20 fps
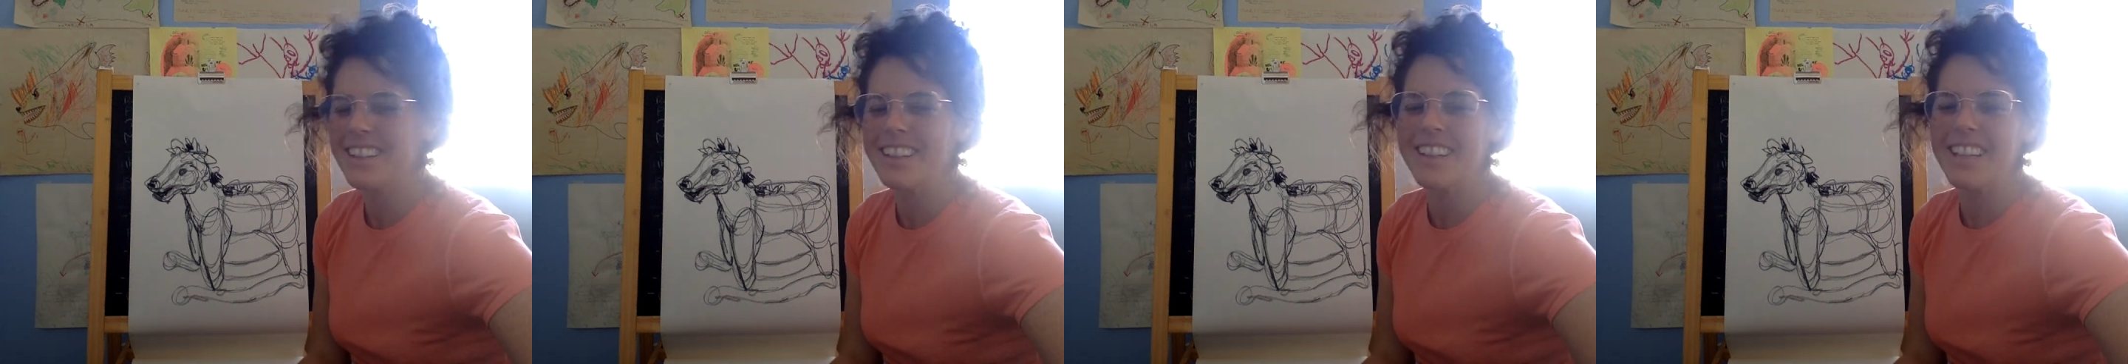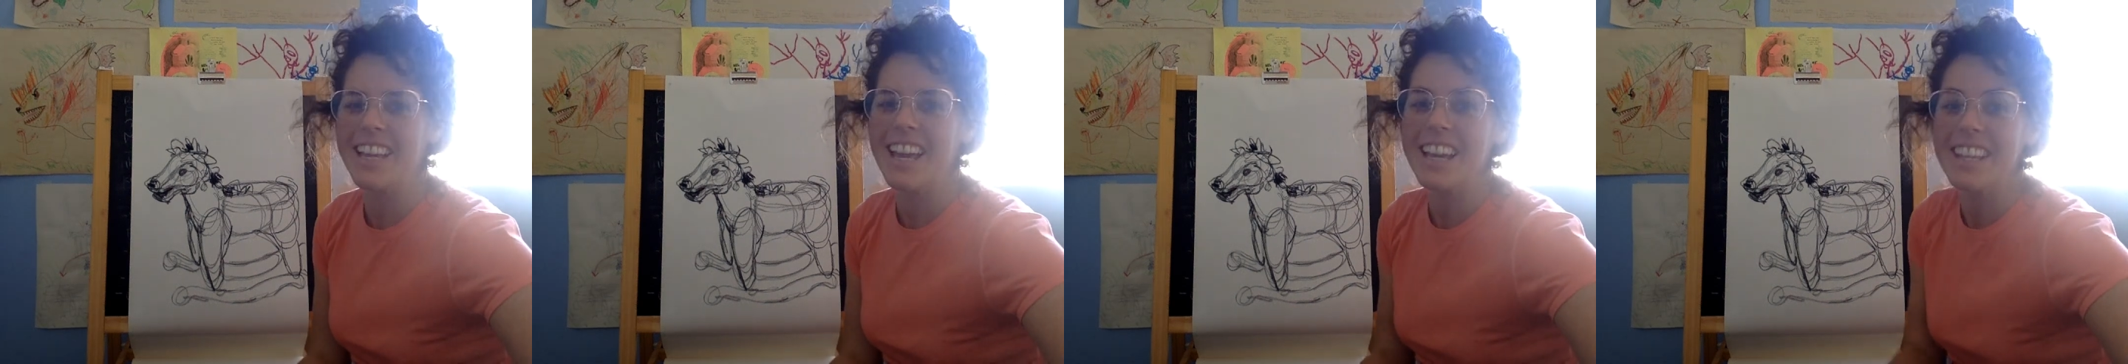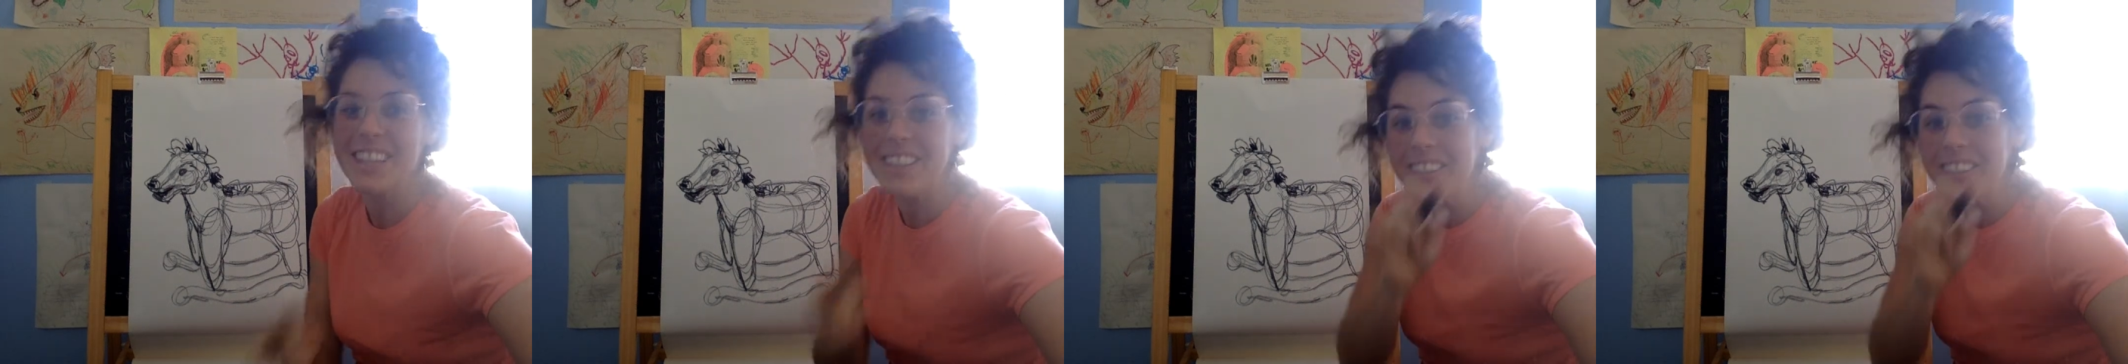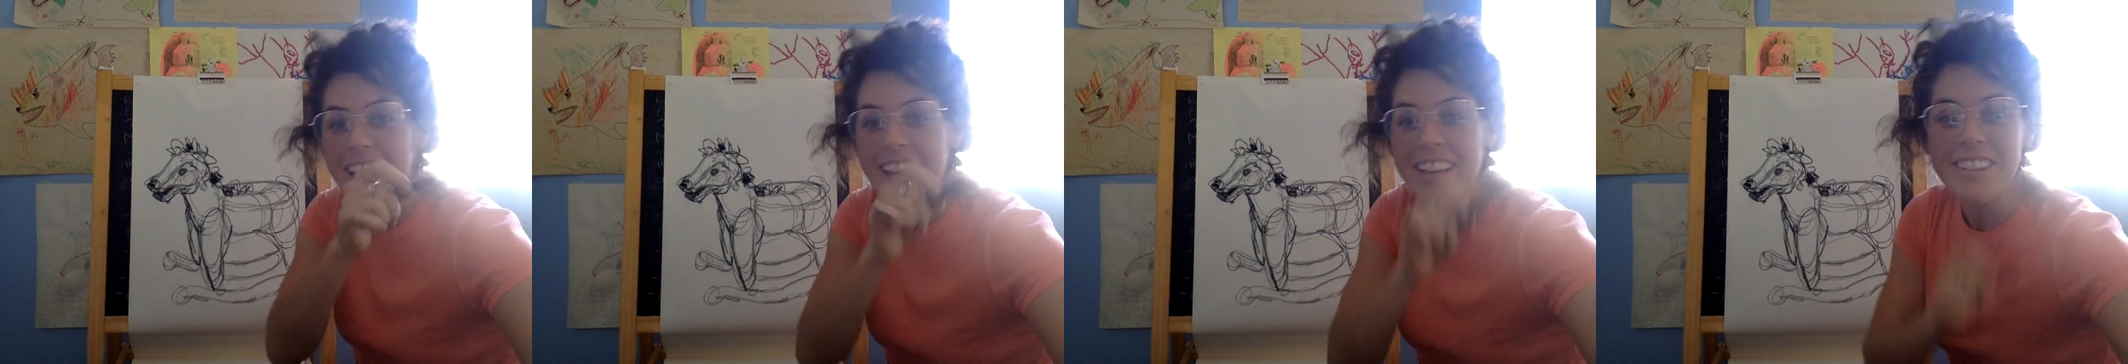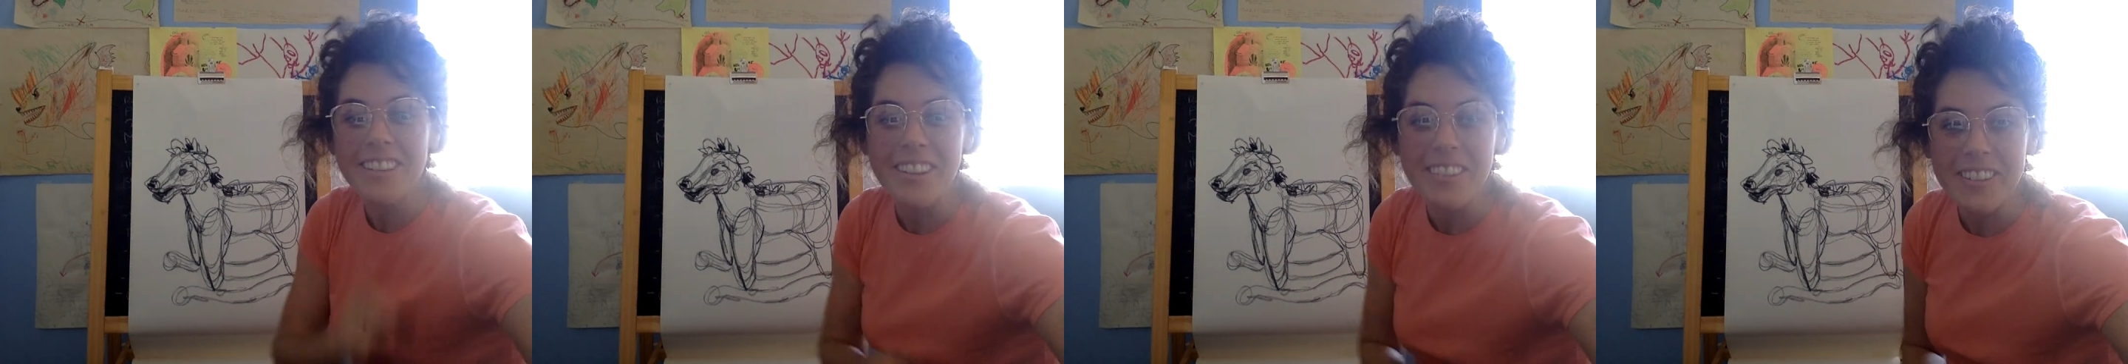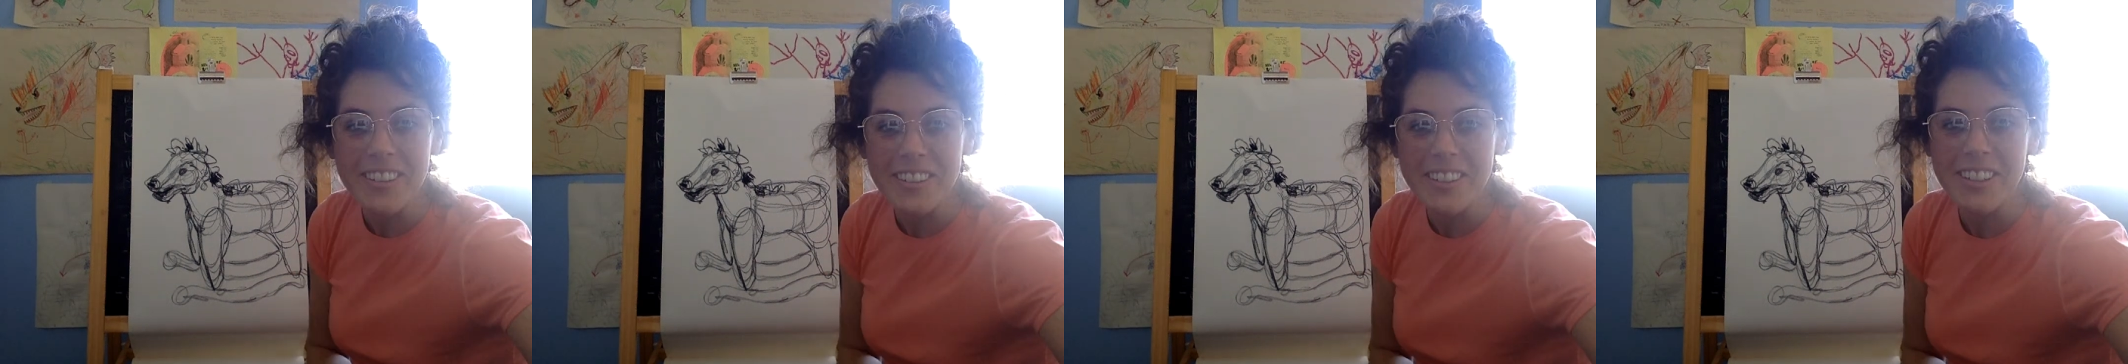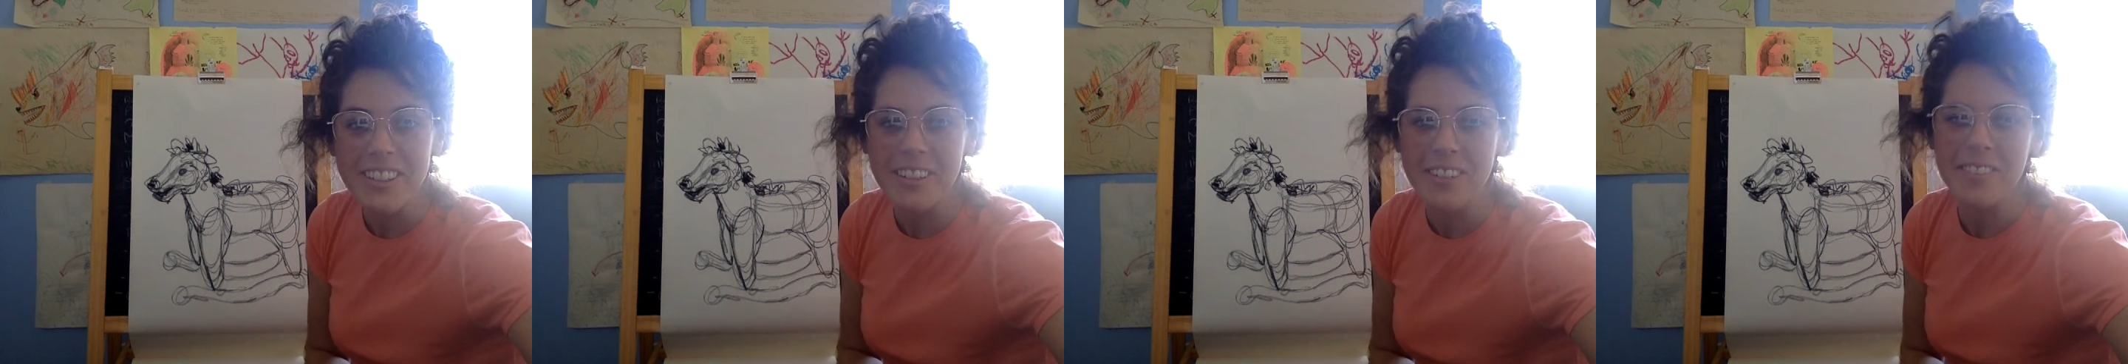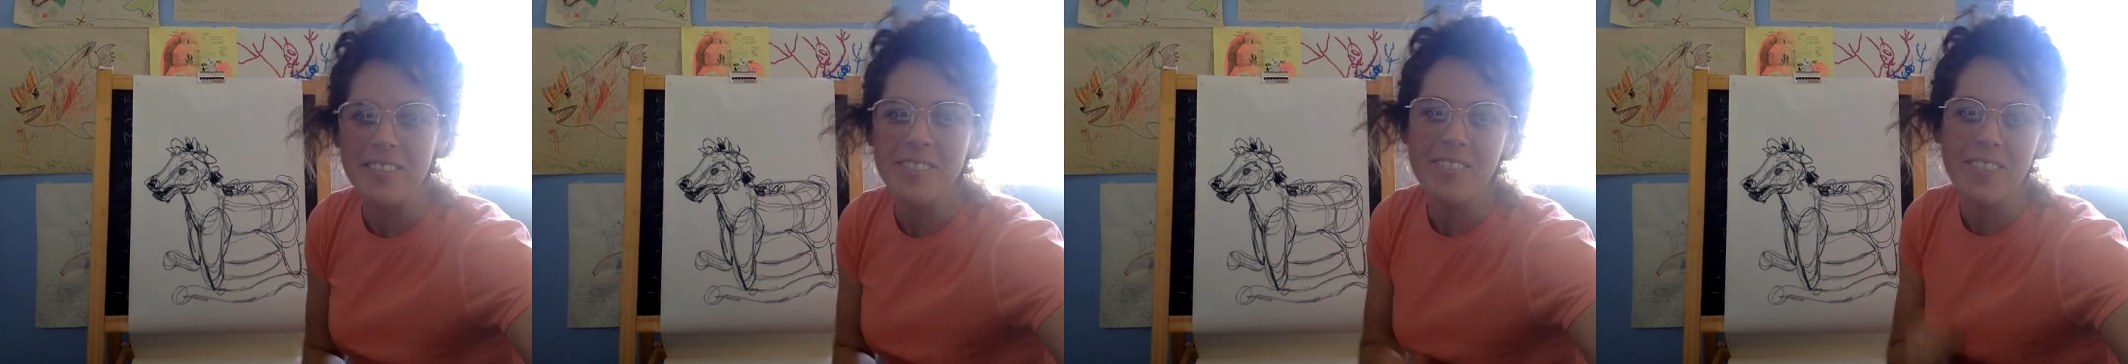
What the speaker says: But yeah, you guys go do it too.